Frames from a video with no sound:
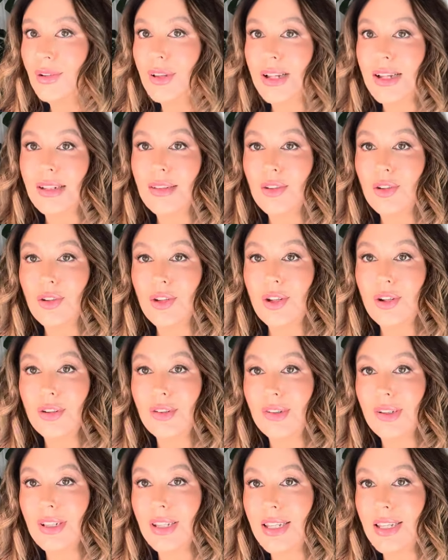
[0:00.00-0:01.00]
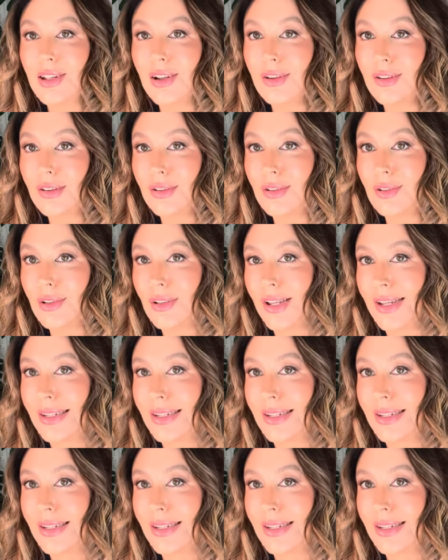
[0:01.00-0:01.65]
It usually goes through like